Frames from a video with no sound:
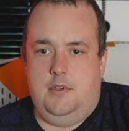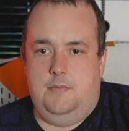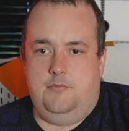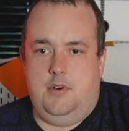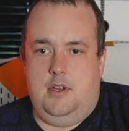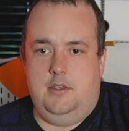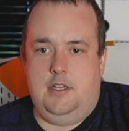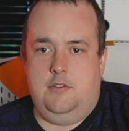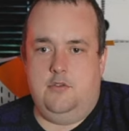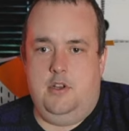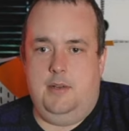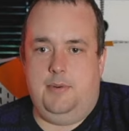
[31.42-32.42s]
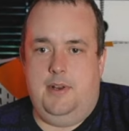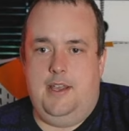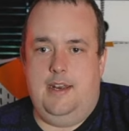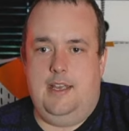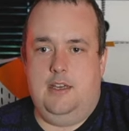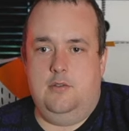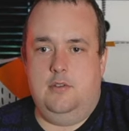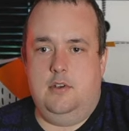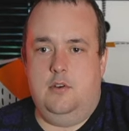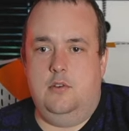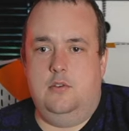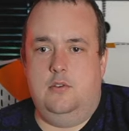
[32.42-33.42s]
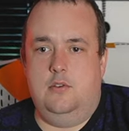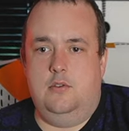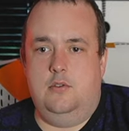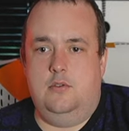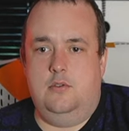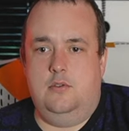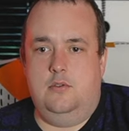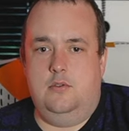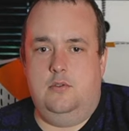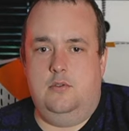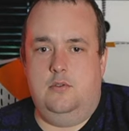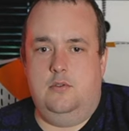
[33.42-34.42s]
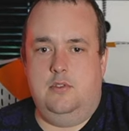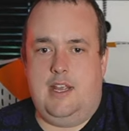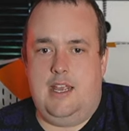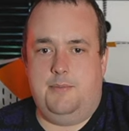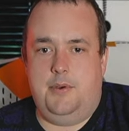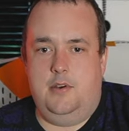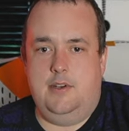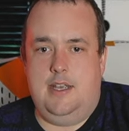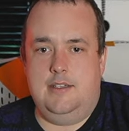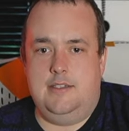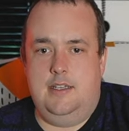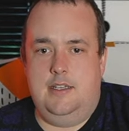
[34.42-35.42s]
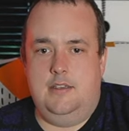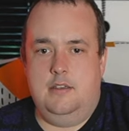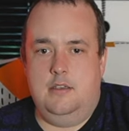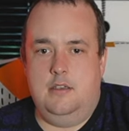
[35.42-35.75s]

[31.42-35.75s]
Prague now trying to play it out. Oh, Gakpo gets in.